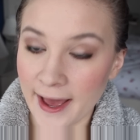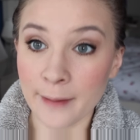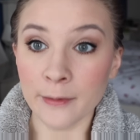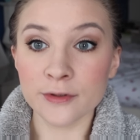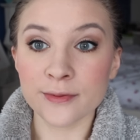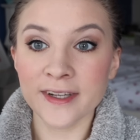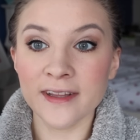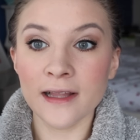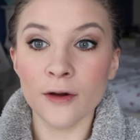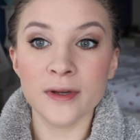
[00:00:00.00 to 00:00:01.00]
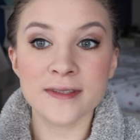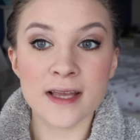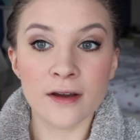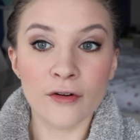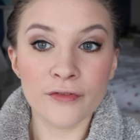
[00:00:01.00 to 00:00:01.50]
It was one of the little ones
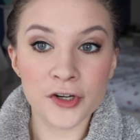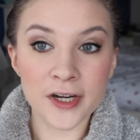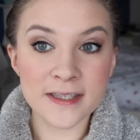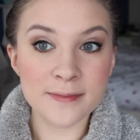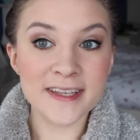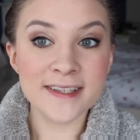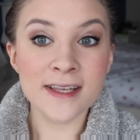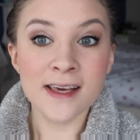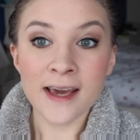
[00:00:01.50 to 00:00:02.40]
that I got for Christmas,